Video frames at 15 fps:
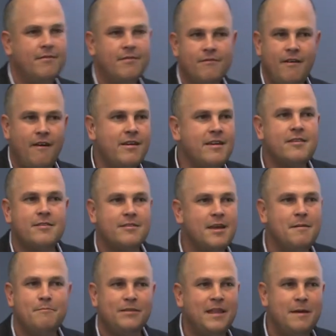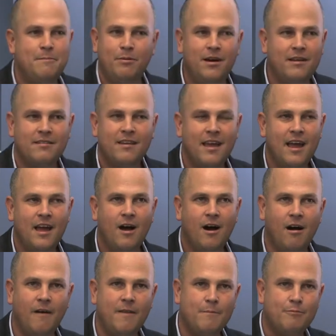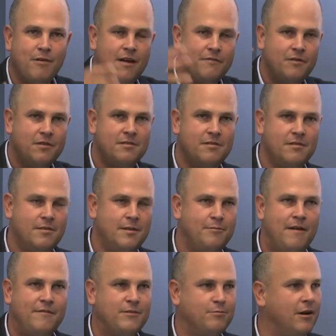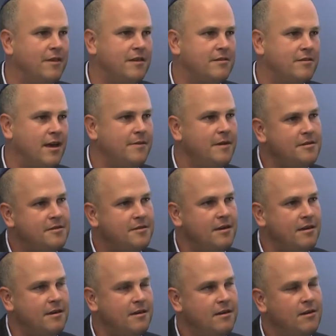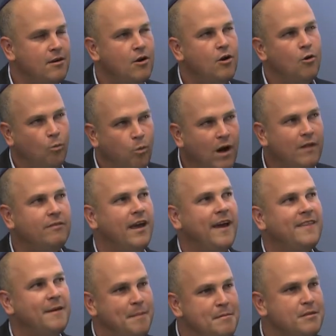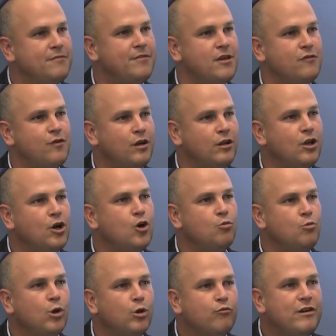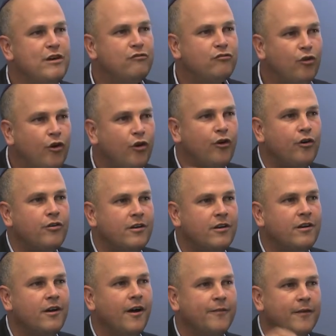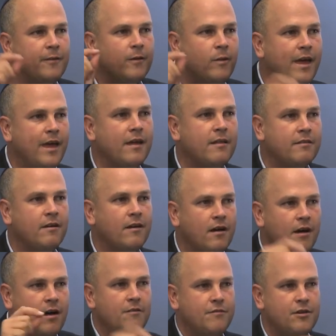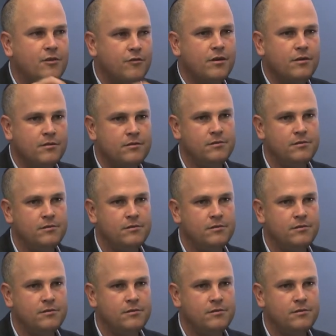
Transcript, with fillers: Very simply put, all the prophets, the prophets, what do they say? They say, one day the people of Israel will return to the land of Israel.